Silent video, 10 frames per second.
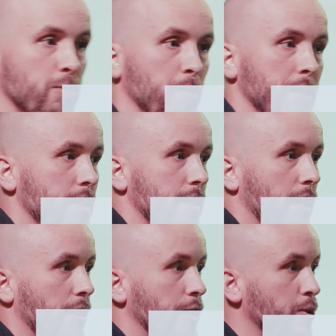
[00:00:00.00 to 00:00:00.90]
small business
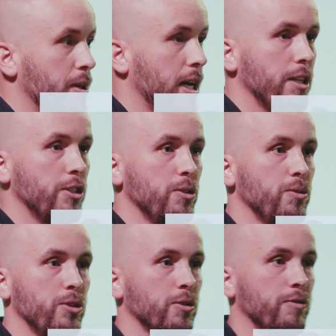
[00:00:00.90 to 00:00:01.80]
out there, you can
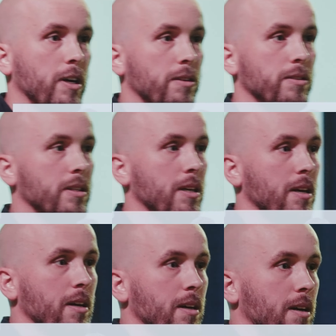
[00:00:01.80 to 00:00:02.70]
use your phones
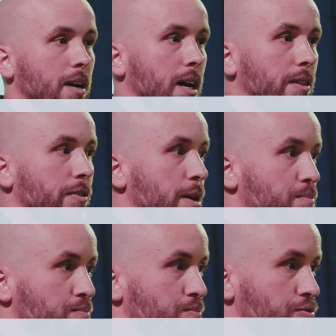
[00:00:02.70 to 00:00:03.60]
and
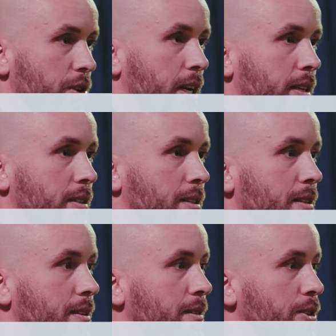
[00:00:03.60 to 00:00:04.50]
they're brilliant.
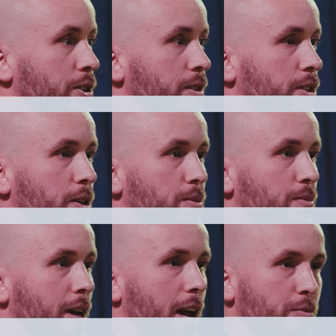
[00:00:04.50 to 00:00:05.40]
So
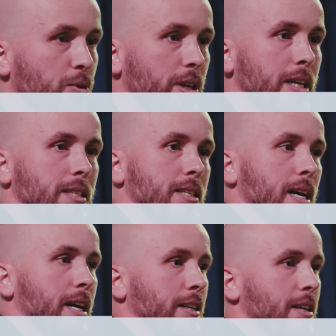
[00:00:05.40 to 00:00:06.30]
everyone here
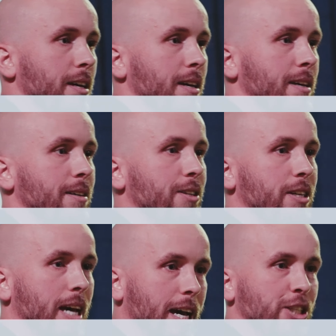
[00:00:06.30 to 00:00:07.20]
today
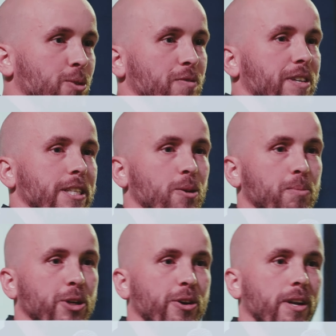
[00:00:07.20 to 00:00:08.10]
can do a video and
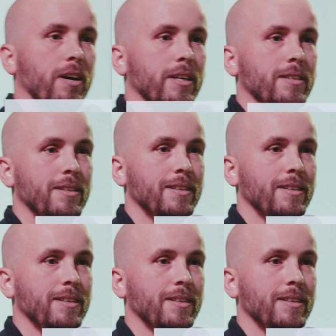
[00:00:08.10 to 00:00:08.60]
put it online.